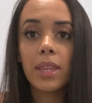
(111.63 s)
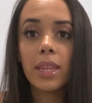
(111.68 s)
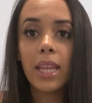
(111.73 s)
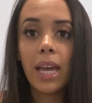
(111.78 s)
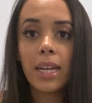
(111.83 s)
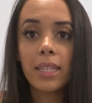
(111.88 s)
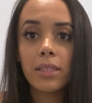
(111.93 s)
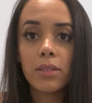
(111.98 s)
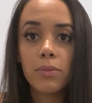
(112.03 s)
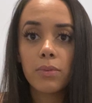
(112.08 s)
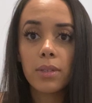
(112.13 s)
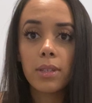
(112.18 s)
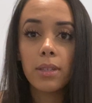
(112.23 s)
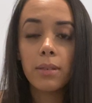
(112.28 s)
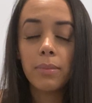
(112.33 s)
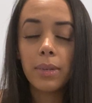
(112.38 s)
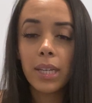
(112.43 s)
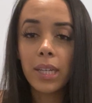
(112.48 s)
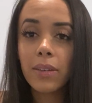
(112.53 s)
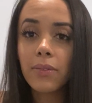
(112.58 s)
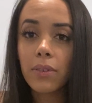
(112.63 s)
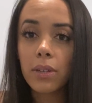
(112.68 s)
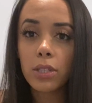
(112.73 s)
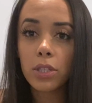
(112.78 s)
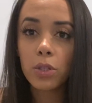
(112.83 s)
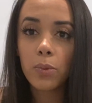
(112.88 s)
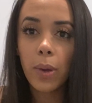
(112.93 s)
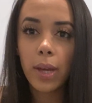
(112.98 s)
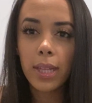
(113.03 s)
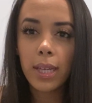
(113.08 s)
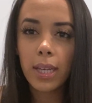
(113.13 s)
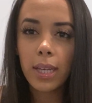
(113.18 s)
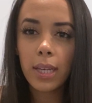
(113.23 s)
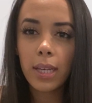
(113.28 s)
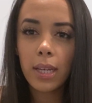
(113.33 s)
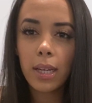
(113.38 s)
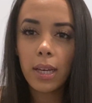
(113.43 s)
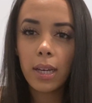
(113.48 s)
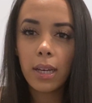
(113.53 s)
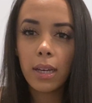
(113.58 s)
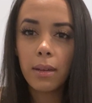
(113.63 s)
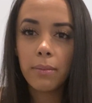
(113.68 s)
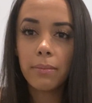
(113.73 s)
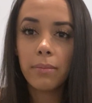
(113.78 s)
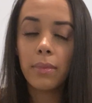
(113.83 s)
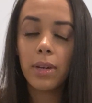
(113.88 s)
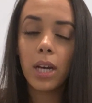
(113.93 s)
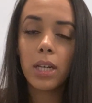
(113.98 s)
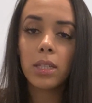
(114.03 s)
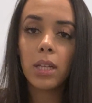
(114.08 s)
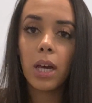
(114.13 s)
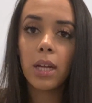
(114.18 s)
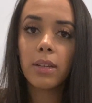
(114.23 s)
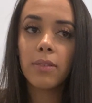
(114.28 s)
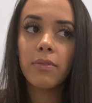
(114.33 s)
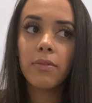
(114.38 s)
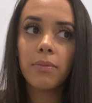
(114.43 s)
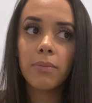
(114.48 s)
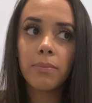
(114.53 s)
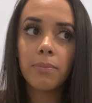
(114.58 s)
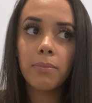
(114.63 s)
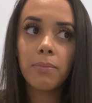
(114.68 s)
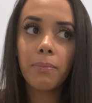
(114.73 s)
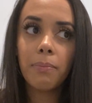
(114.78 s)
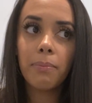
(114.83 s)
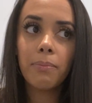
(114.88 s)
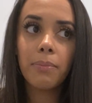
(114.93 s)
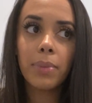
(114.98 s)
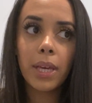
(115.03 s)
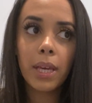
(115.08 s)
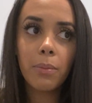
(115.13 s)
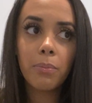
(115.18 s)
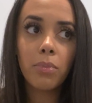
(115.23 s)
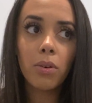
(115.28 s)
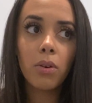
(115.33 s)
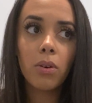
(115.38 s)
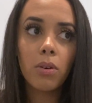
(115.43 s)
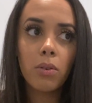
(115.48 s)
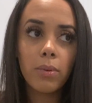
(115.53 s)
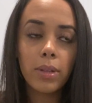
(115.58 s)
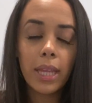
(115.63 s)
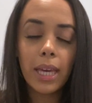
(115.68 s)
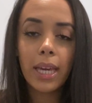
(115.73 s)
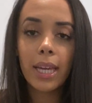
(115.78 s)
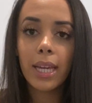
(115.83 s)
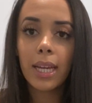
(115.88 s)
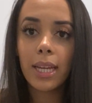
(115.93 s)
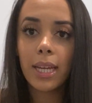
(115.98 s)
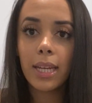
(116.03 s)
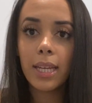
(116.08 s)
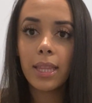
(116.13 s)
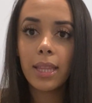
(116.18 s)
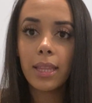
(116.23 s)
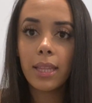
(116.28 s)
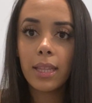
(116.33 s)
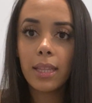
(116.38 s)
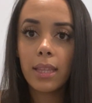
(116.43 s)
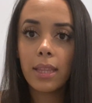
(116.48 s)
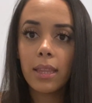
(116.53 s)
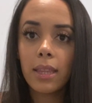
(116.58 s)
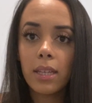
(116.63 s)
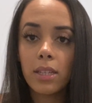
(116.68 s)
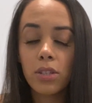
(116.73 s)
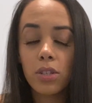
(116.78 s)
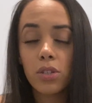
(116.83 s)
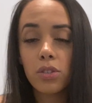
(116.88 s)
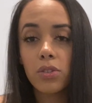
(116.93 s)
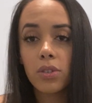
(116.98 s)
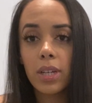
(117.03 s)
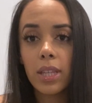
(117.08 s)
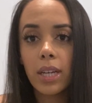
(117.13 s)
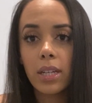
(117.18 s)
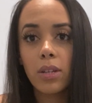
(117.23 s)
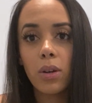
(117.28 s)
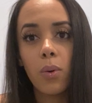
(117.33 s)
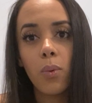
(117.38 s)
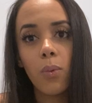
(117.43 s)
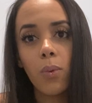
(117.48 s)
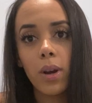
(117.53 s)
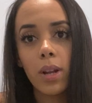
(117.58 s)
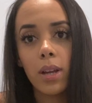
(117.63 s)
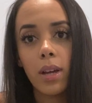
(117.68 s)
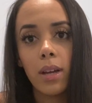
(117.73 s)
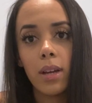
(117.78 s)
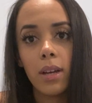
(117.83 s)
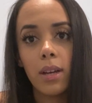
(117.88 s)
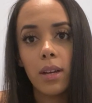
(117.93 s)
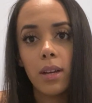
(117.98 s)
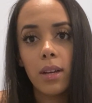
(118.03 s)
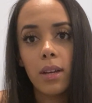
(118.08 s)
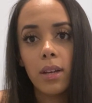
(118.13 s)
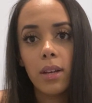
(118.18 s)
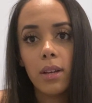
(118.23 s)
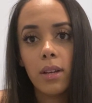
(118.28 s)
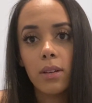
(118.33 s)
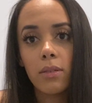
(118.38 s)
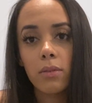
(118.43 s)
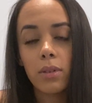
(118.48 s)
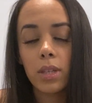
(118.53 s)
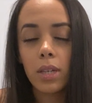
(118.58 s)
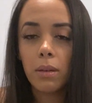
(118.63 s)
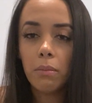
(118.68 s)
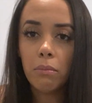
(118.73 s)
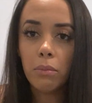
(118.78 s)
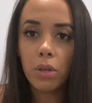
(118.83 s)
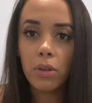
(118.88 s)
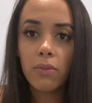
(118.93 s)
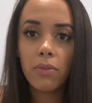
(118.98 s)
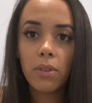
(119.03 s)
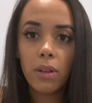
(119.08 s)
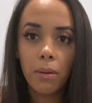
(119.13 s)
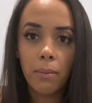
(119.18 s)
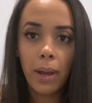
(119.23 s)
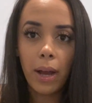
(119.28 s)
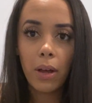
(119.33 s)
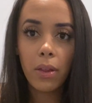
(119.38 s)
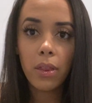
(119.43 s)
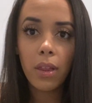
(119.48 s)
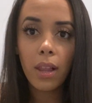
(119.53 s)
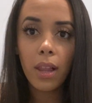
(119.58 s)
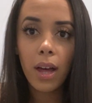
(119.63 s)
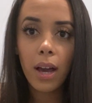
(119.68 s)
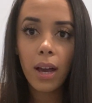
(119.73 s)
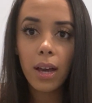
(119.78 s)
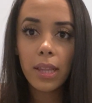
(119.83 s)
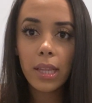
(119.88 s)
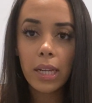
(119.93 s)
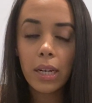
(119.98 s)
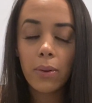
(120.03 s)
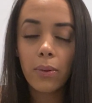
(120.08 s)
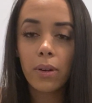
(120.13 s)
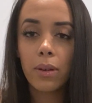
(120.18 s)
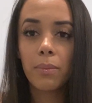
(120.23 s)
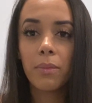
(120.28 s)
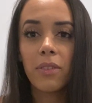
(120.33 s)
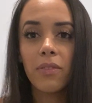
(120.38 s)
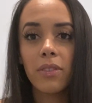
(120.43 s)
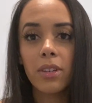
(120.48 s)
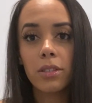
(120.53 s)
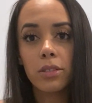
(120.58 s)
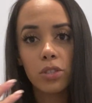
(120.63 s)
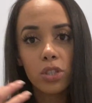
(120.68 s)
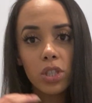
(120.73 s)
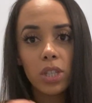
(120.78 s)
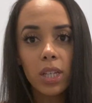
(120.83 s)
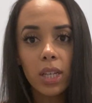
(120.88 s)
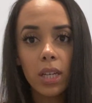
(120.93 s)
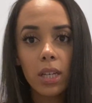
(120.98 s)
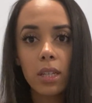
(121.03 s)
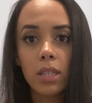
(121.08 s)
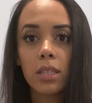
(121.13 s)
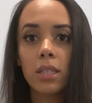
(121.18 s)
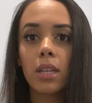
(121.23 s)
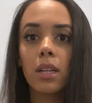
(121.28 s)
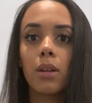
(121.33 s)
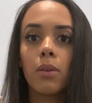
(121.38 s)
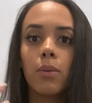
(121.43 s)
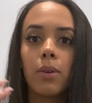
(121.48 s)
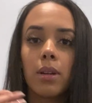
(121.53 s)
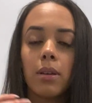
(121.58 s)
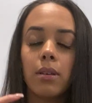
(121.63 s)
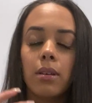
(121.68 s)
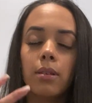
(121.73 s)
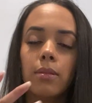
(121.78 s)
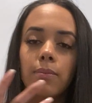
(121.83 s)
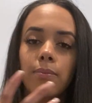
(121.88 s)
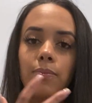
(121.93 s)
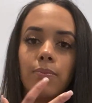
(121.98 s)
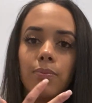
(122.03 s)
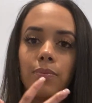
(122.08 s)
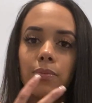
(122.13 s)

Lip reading: That's really big for swelling. A lot of people, when they get the surgery, they don't want to really move their mouth a lot. They don't want to move their cheeks. They don't want